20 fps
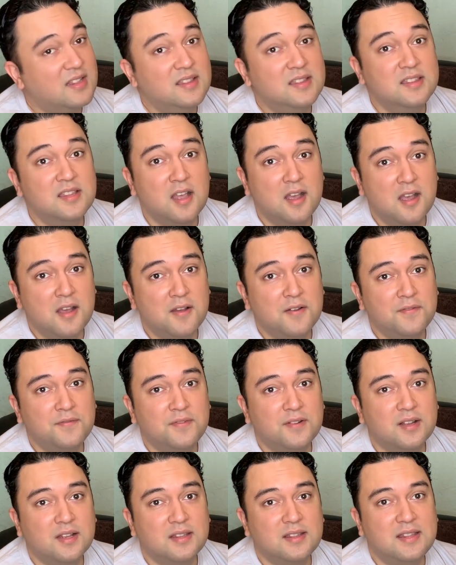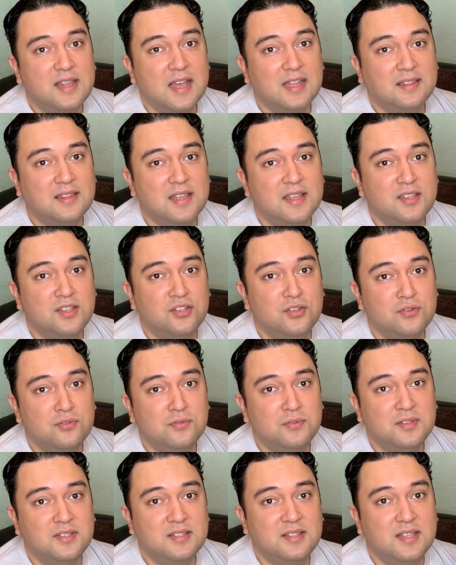love that they
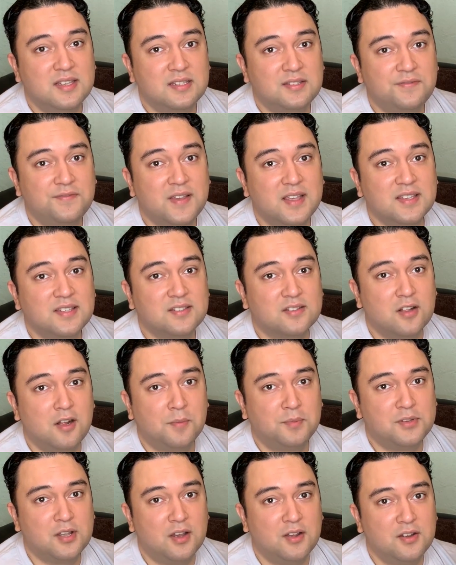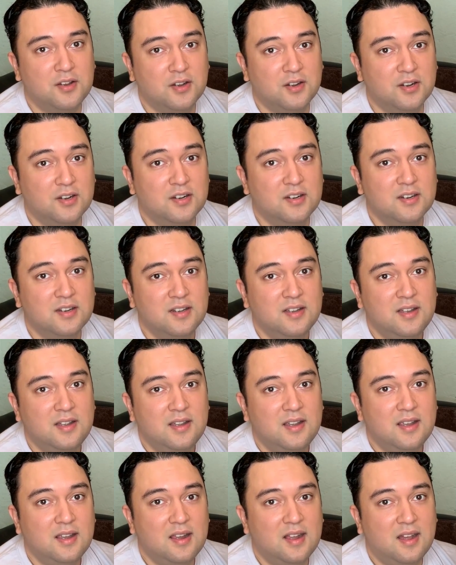used this face sculpt on her.
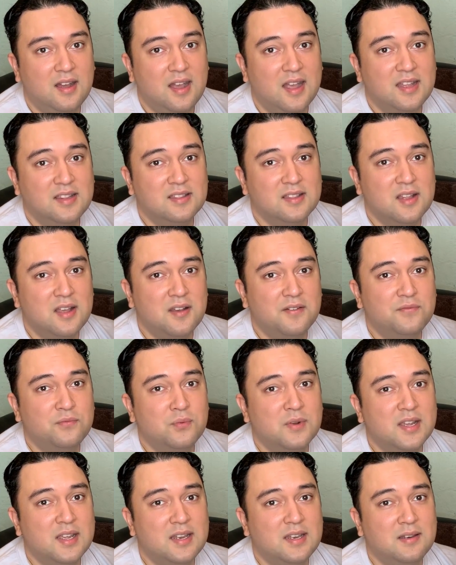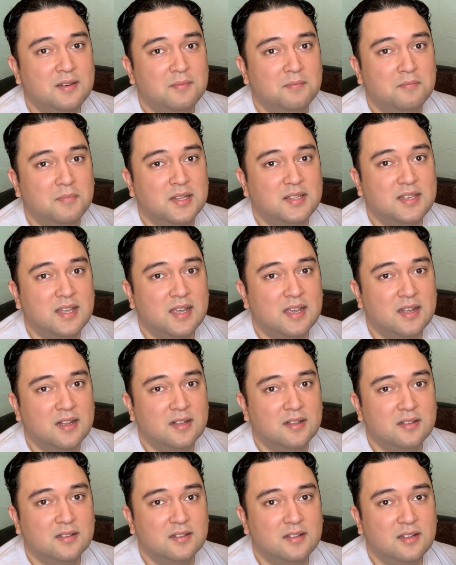I love when
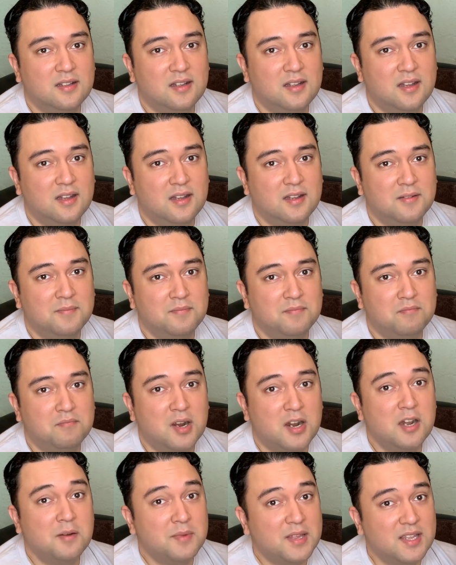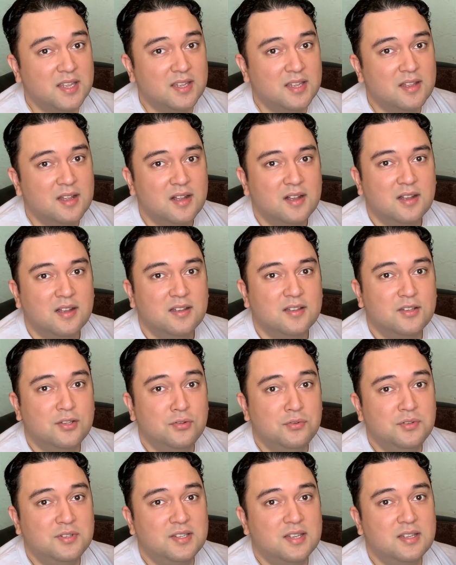Mattel Barbie
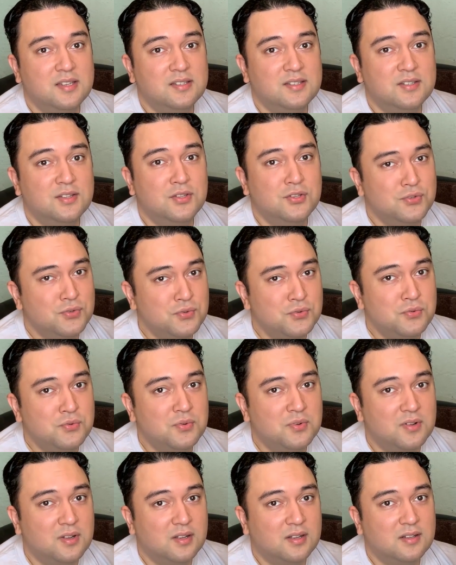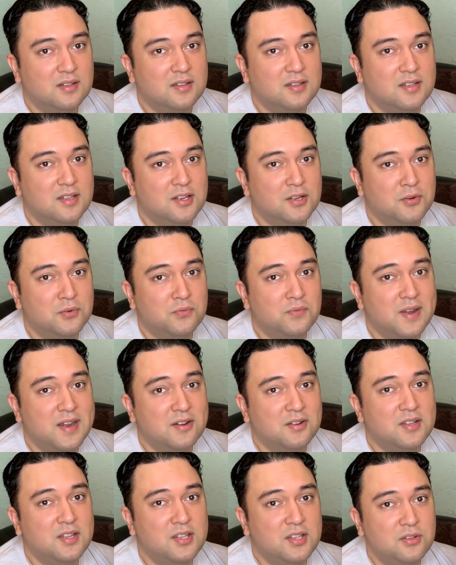uses new, you know,
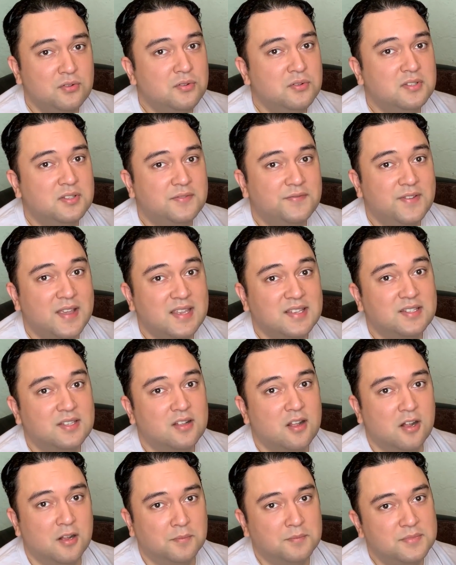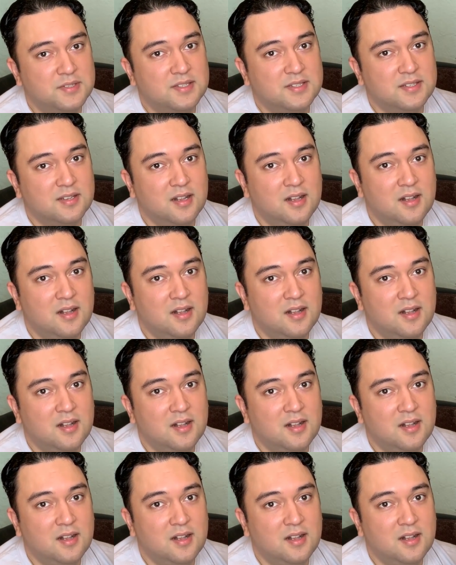rarely used face sculpts.